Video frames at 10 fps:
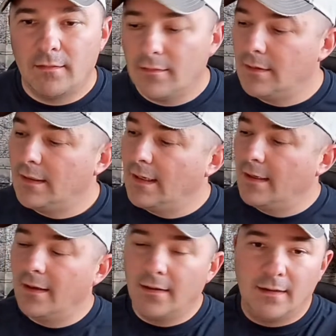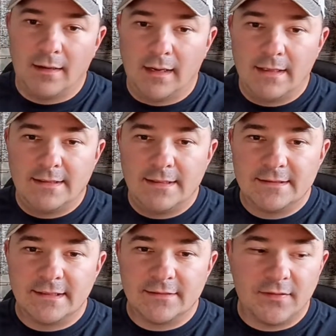You need a
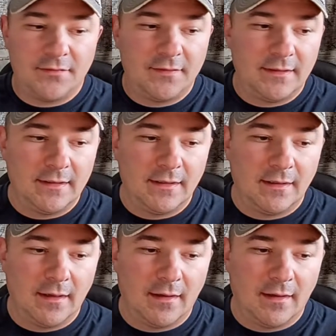18650